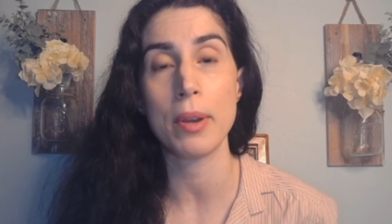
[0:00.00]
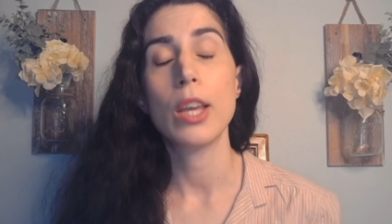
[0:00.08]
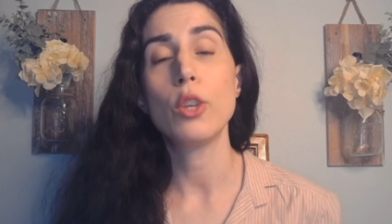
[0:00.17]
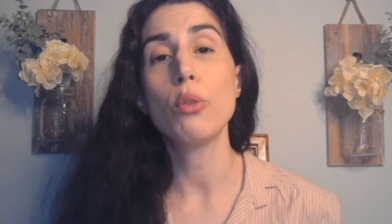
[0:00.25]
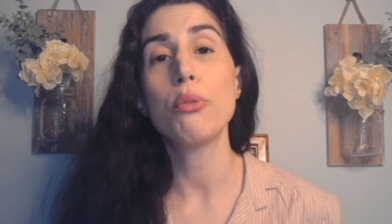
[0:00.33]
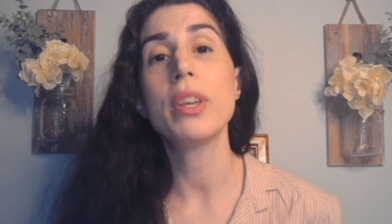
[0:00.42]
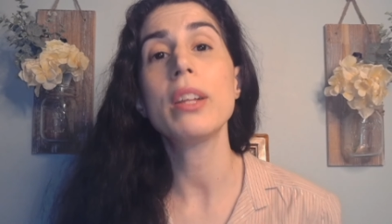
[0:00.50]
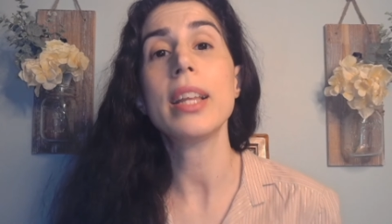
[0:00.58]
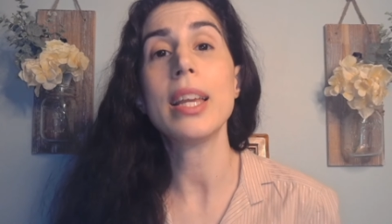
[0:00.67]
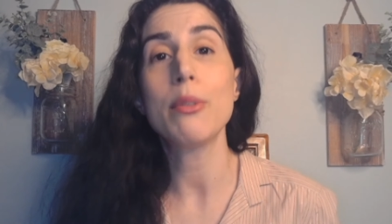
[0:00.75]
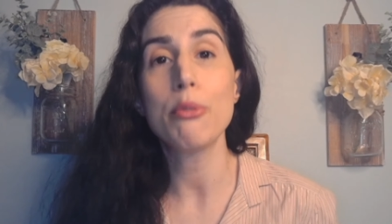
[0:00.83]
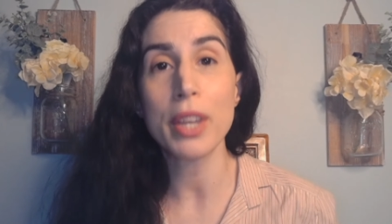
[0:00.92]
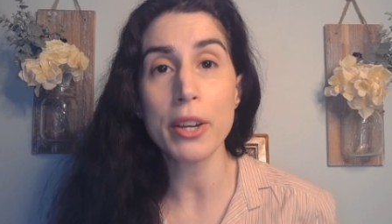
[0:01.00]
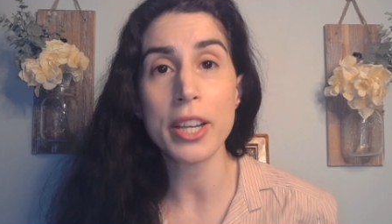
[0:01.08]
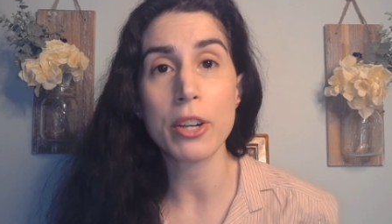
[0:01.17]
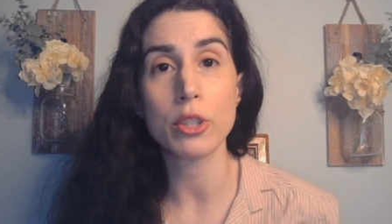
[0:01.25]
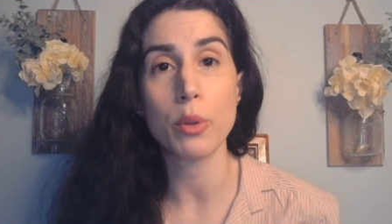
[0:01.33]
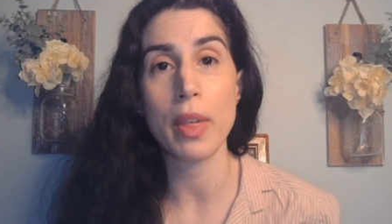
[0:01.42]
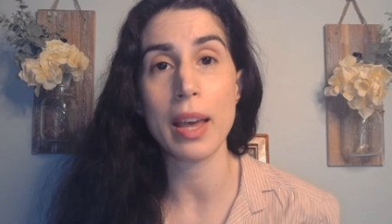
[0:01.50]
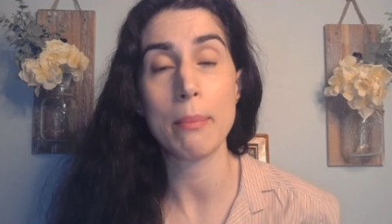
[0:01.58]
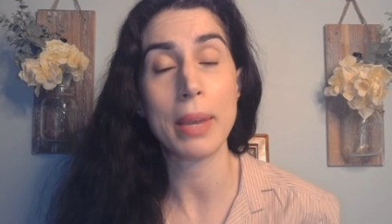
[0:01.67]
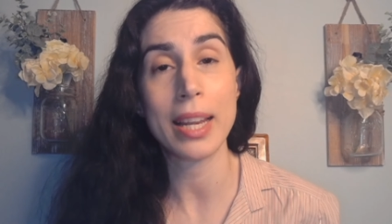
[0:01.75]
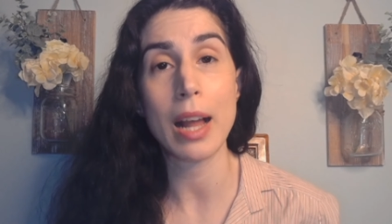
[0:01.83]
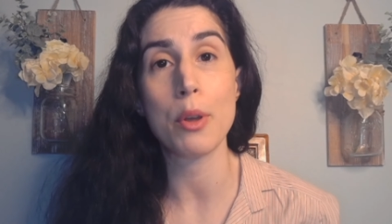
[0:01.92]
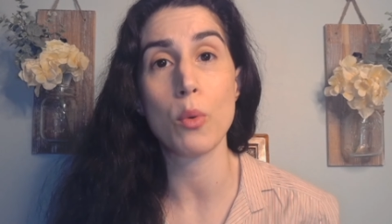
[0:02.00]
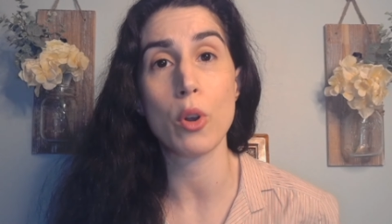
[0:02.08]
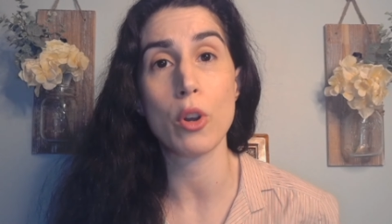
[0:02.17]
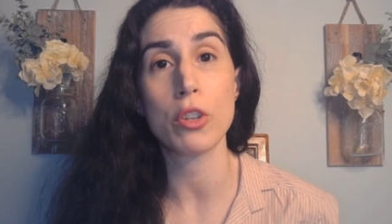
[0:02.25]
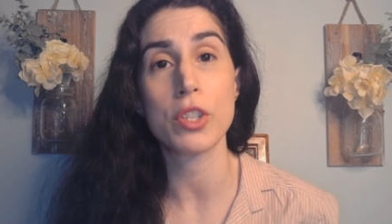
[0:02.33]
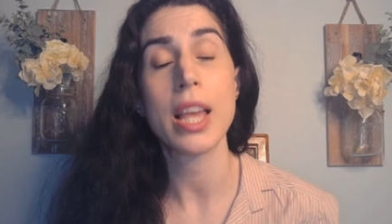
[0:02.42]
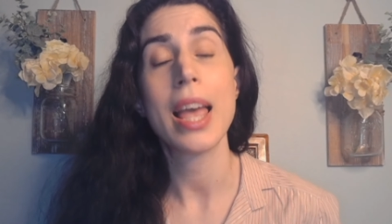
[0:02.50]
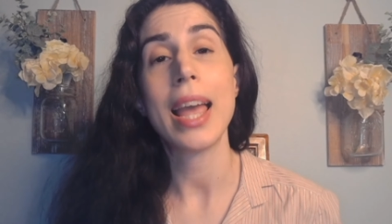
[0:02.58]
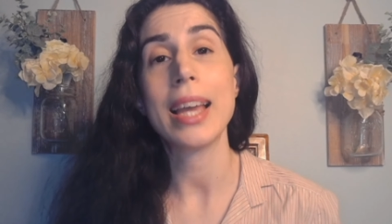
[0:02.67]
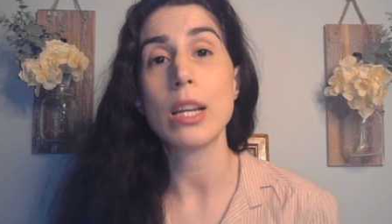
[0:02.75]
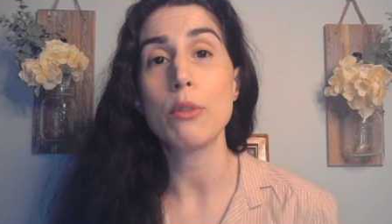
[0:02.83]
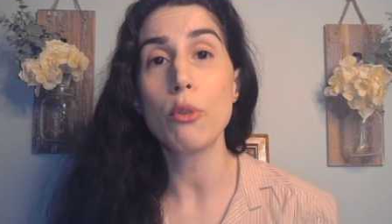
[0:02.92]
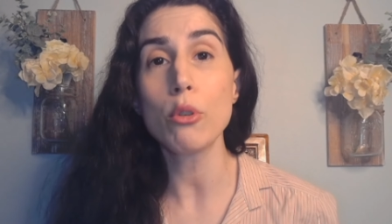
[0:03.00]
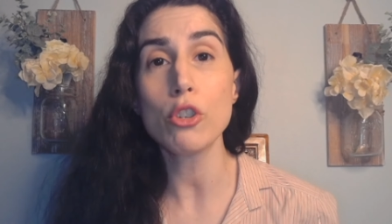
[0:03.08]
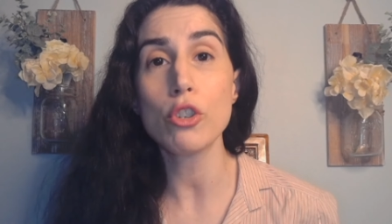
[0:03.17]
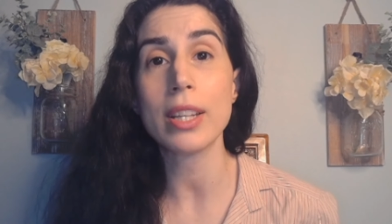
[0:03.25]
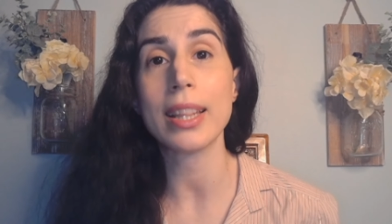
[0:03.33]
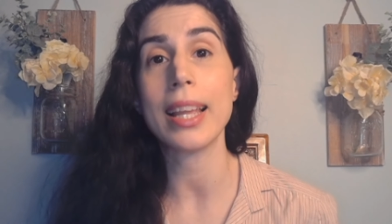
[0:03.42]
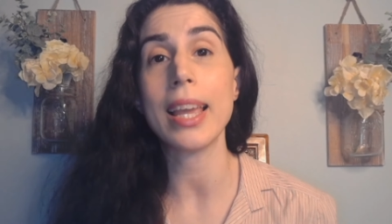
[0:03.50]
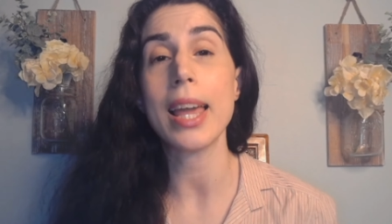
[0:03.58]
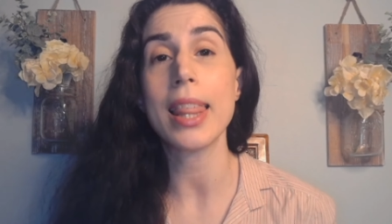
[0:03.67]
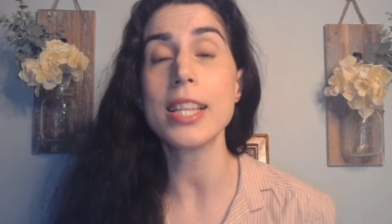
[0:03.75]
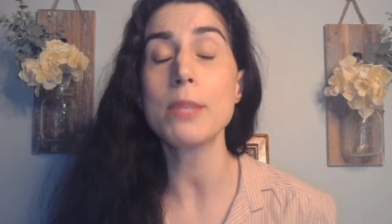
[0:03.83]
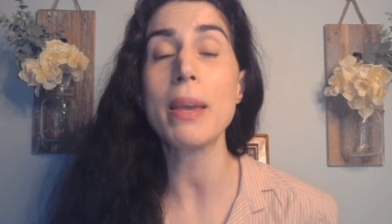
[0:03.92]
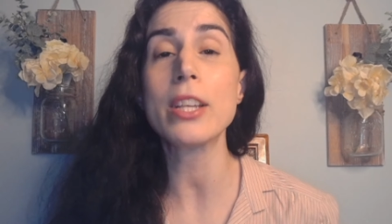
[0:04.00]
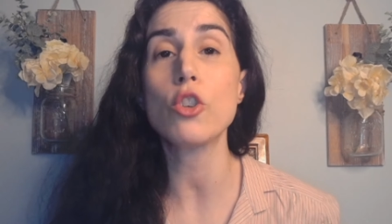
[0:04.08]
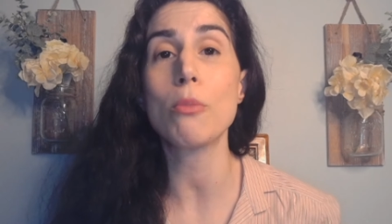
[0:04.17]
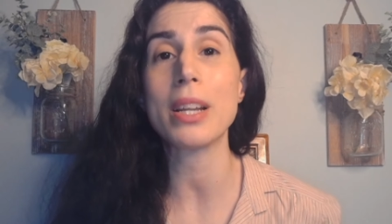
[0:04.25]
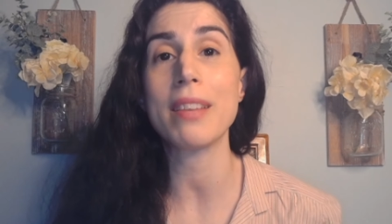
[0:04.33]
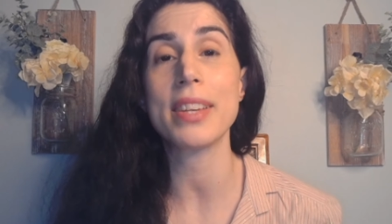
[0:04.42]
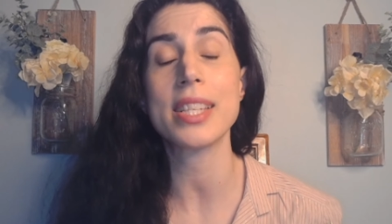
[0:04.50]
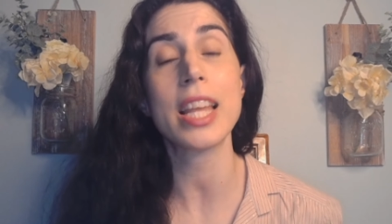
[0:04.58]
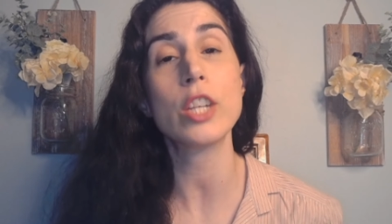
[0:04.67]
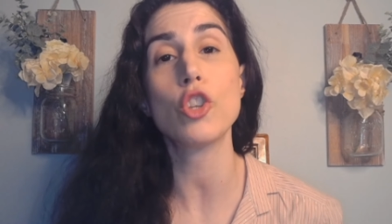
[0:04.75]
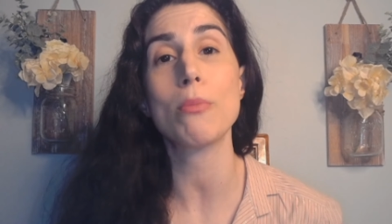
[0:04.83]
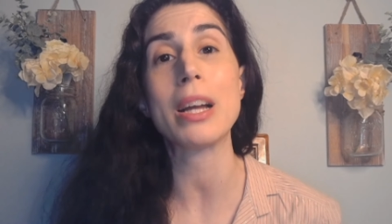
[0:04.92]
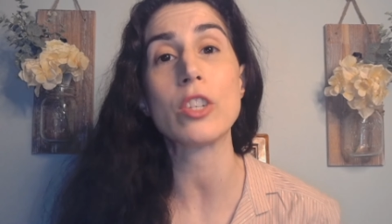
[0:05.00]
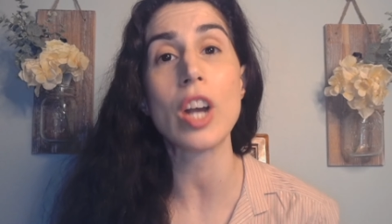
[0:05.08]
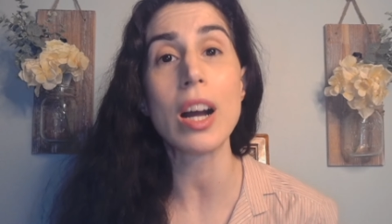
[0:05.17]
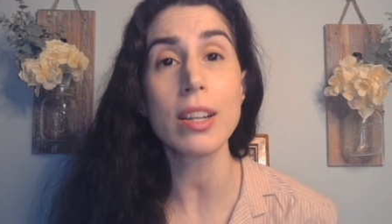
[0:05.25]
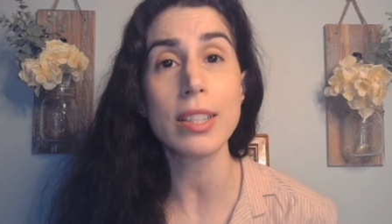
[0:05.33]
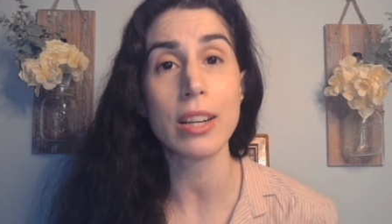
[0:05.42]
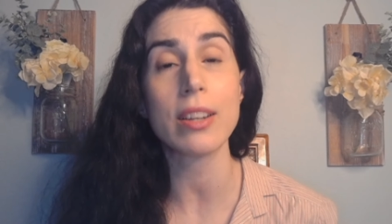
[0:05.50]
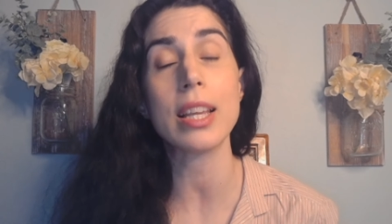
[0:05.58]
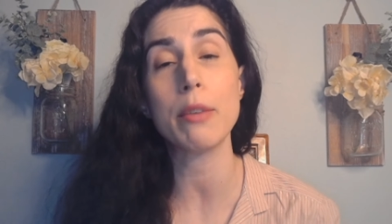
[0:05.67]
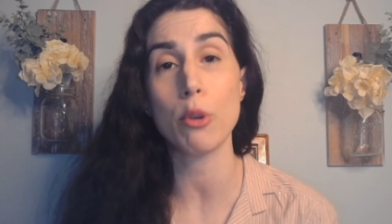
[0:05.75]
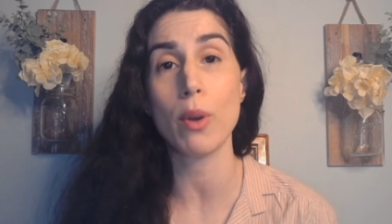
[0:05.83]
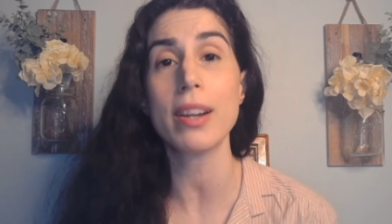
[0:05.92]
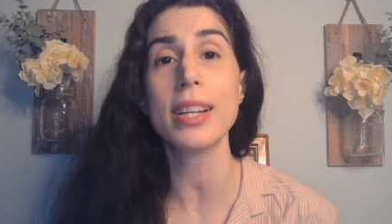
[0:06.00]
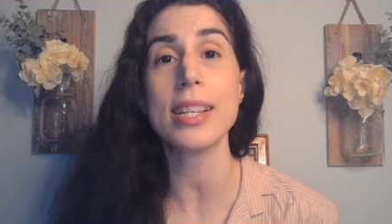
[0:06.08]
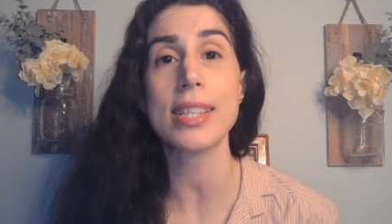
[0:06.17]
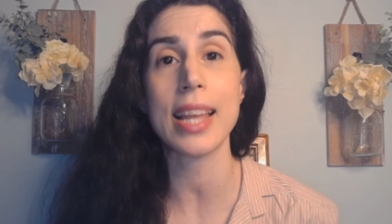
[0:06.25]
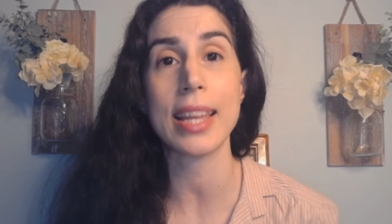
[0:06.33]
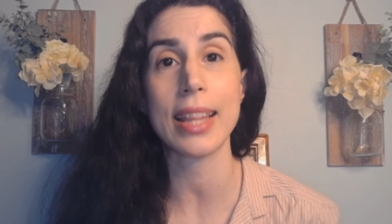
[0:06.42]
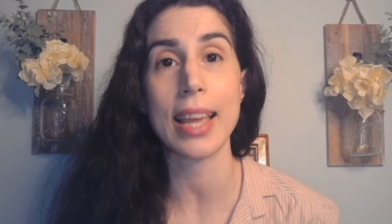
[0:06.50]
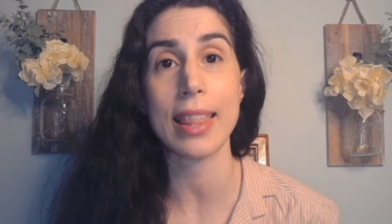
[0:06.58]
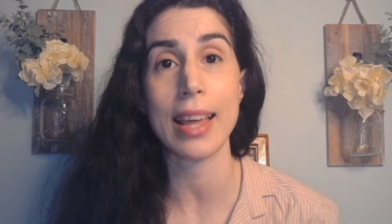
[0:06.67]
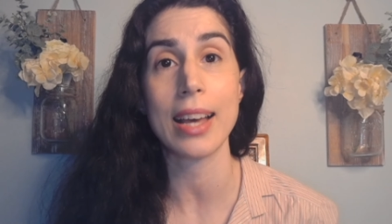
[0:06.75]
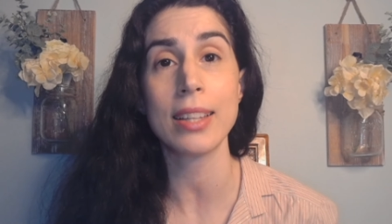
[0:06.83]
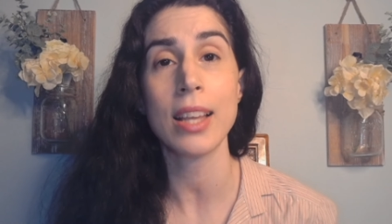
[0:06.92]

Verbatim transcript: You feel inferior to them, in other words. And unfortunately, this makes your manifestation much harder if you are in a state like that